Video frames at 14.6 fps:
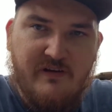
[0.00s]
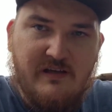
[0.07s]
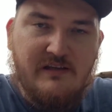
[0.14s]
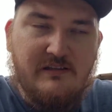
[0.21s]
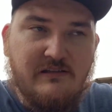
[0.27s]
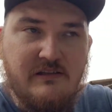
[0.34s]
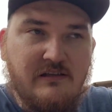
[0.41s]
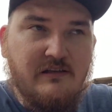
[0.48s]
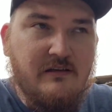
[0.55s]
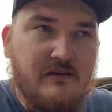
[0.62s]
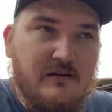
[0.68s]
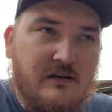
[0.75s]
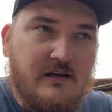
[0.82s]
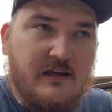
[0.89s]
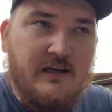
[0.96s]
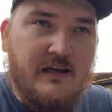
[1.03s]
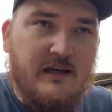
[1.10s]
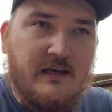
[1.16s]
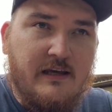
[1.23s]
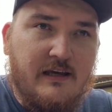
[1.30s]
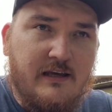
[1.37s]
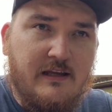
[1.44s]
fees
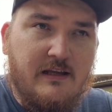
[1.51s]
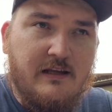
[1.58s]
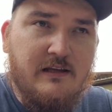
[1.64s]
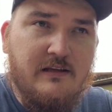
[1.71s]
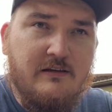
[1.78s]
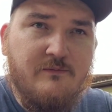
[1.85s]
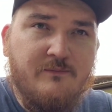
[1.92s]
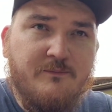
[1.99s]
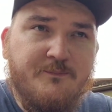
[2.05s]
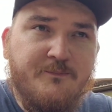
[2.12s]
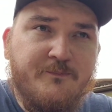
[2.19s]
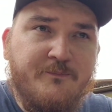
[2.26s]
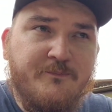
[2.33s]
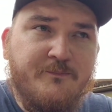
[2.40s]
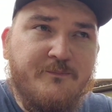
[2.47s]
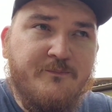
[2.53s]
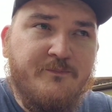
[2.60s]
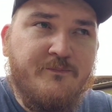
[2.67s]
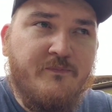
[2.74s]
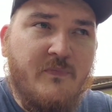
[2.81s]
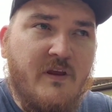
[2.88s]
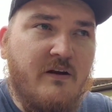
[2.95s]
and
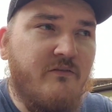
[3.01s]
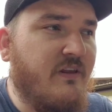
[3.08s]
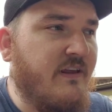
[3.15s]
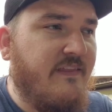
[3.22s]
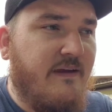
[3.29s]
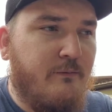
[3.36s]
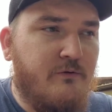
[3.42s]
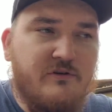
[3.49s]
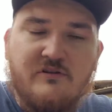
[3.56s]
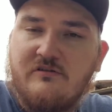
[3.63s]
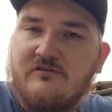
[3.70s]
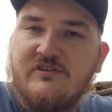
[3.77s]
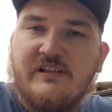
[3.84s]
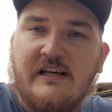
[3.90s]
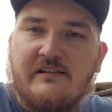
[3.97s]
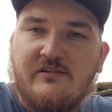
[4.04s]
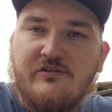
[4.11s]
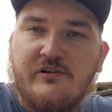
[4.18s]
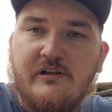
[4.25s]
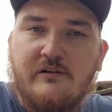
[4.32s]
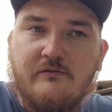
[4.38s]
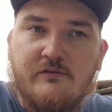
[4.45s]
everything. They were just going to sign the
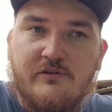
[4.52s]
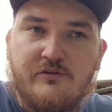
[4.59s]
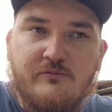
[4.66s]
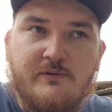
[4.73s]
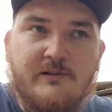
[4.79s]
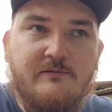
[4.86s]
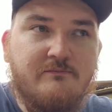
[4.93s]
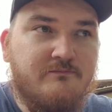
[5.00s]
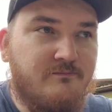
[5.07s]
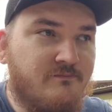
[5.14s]
truck over to me.